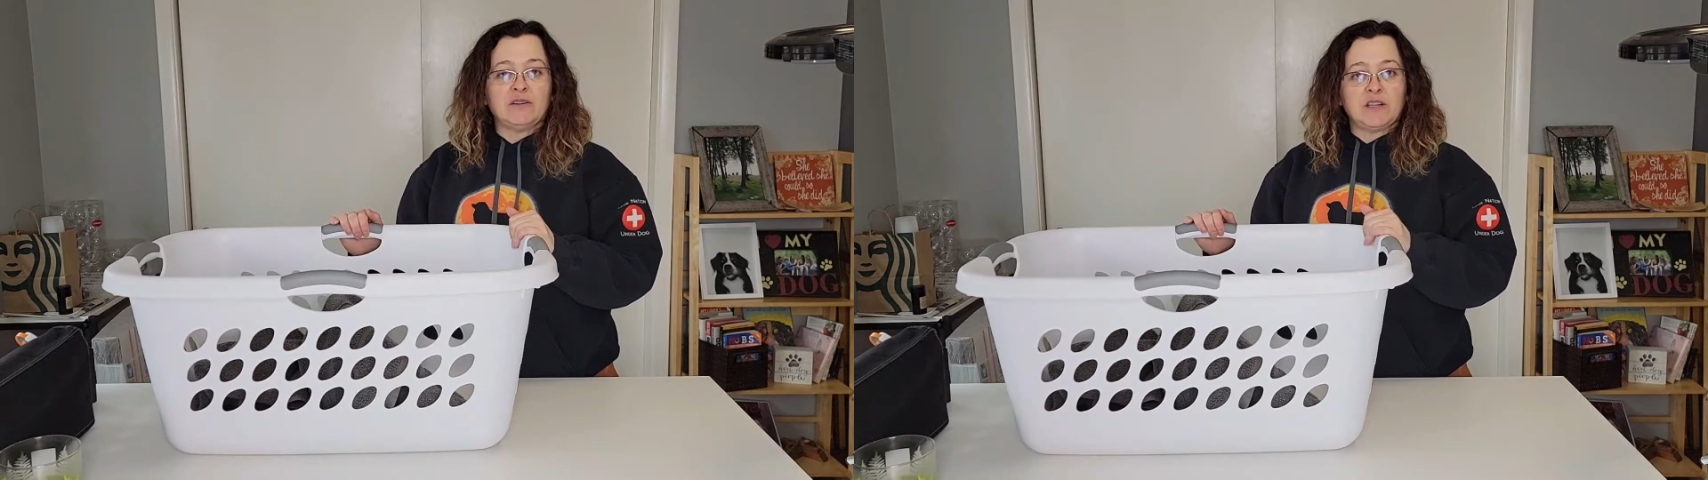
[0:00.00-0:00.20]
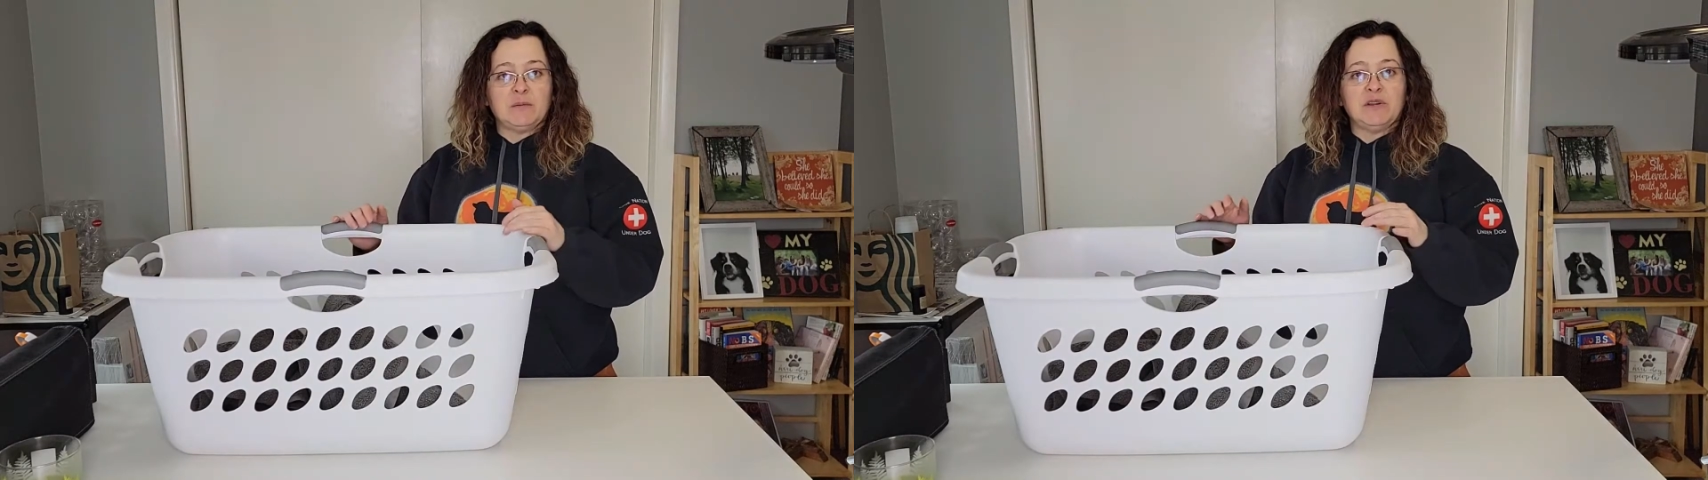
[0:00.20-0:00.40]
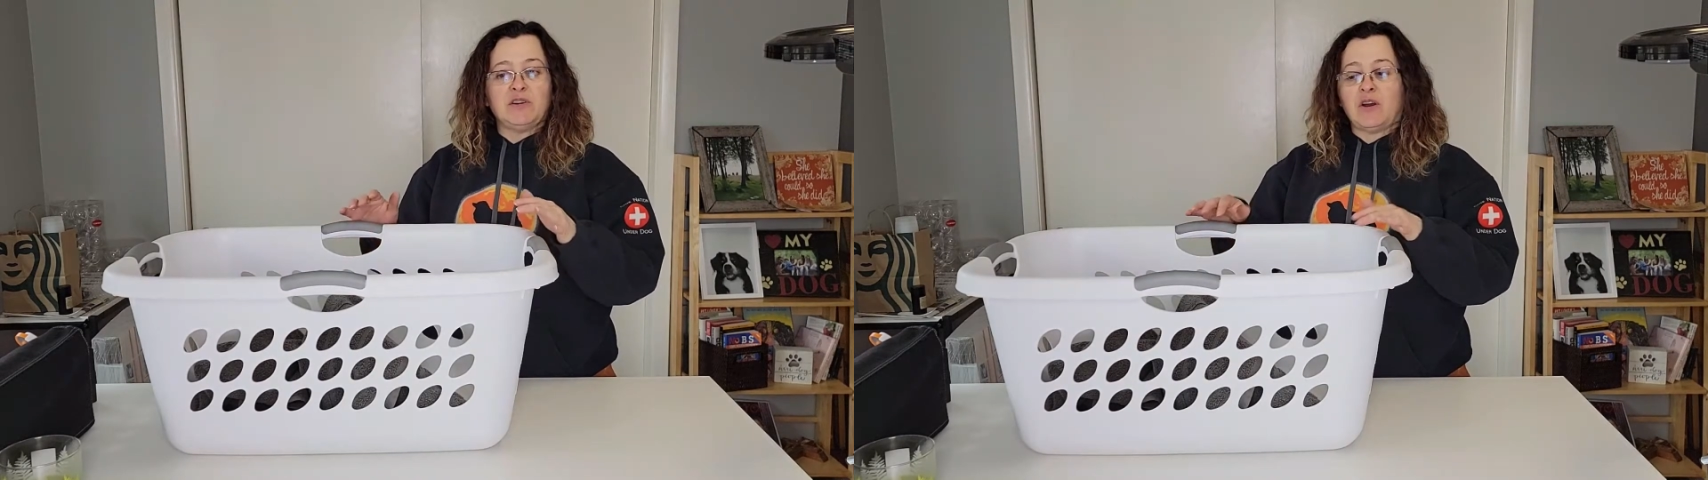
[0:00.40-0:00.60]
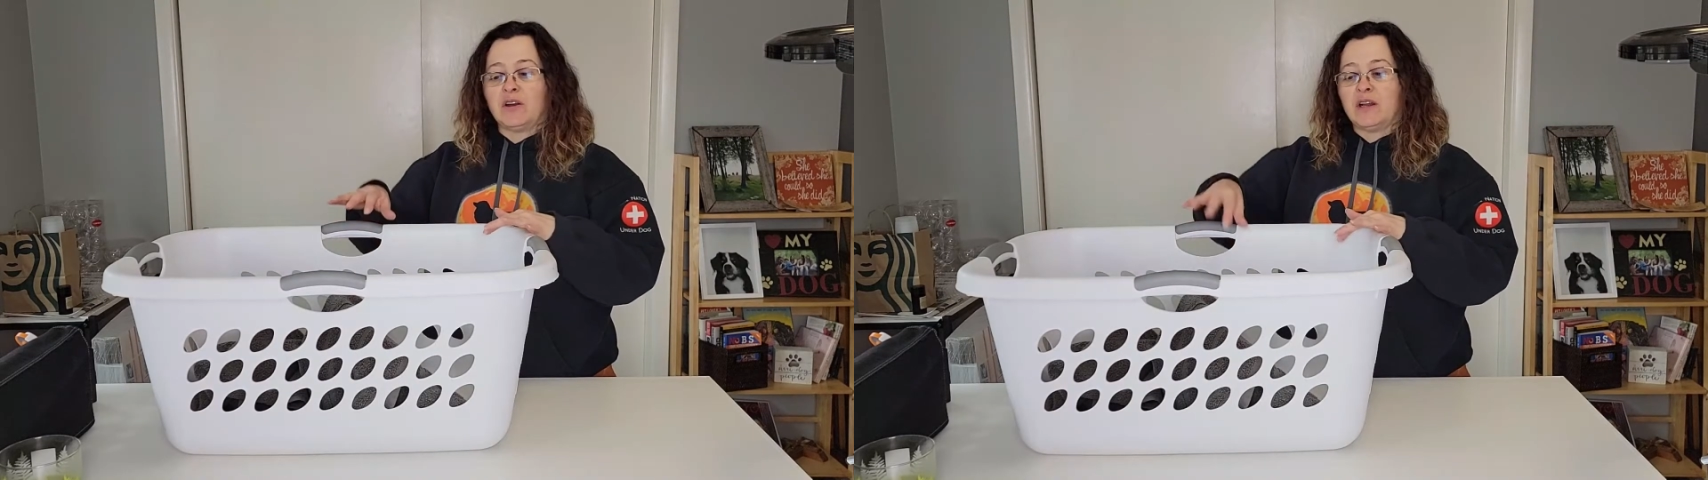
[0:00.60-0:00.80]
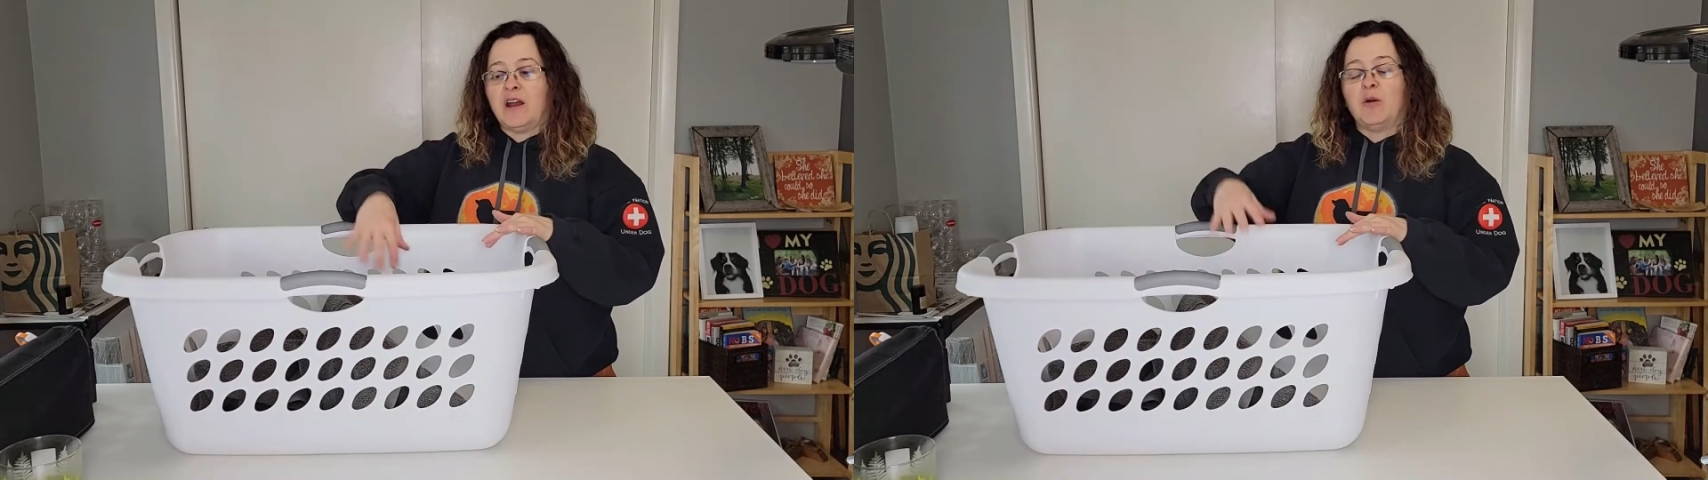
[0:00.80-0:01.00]
timid
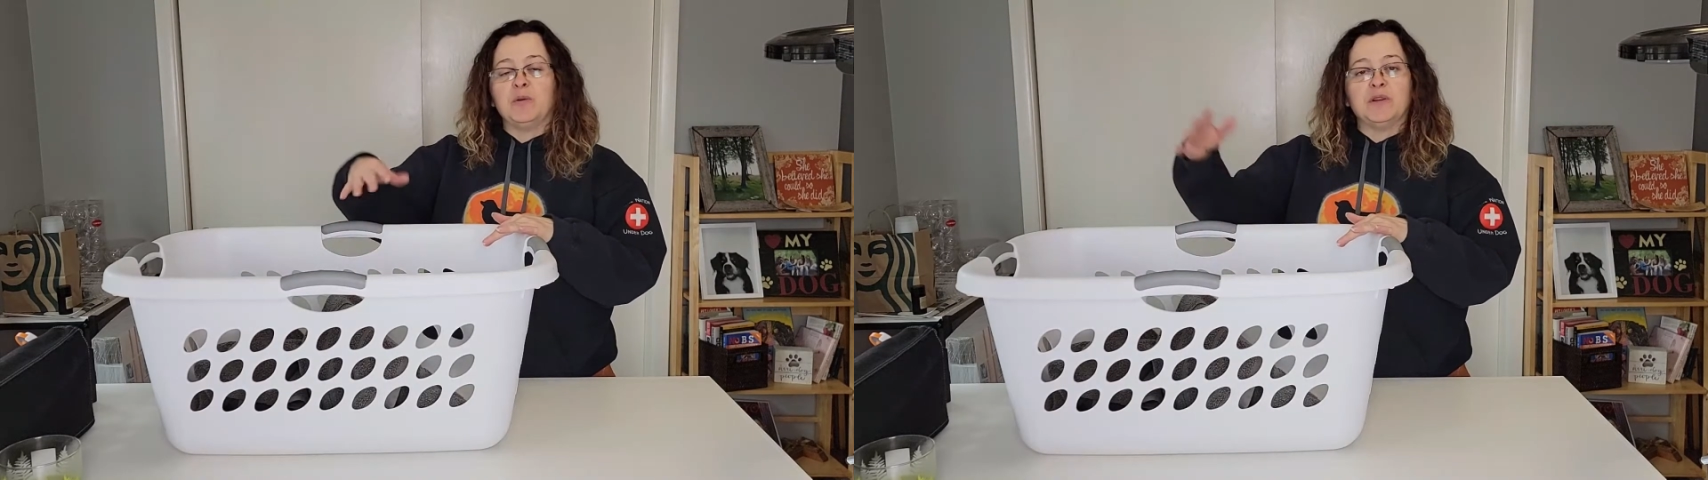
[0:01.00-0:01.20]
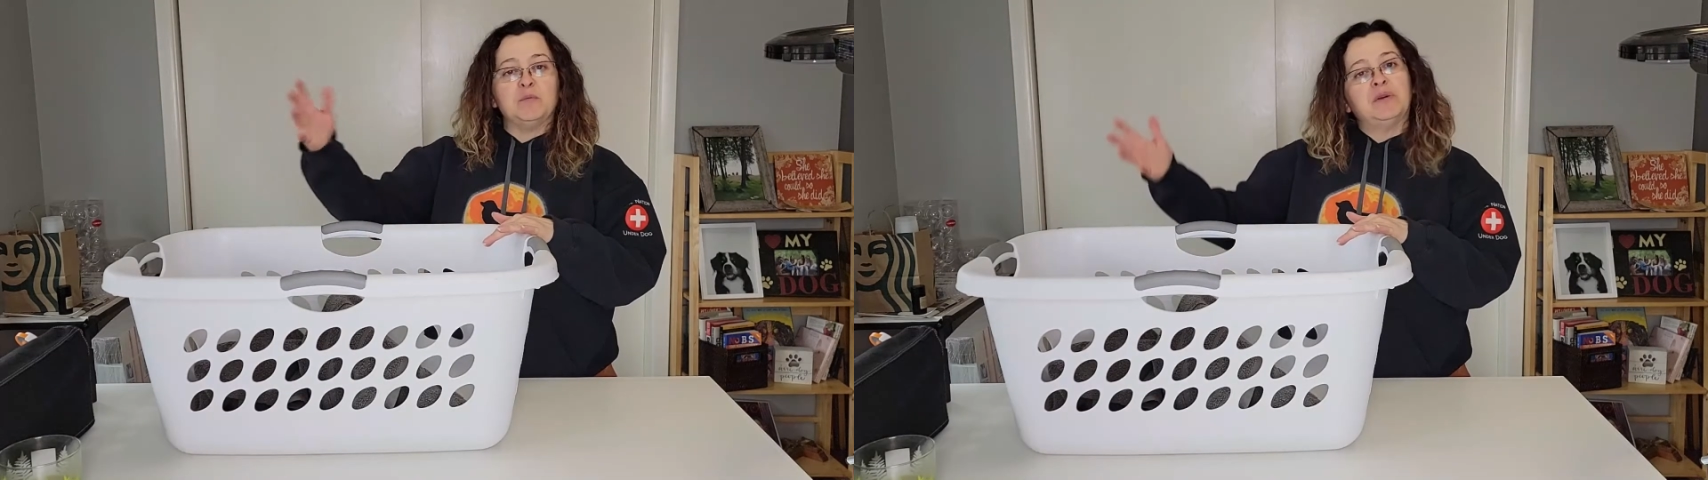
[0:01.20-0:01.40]
dog and helping them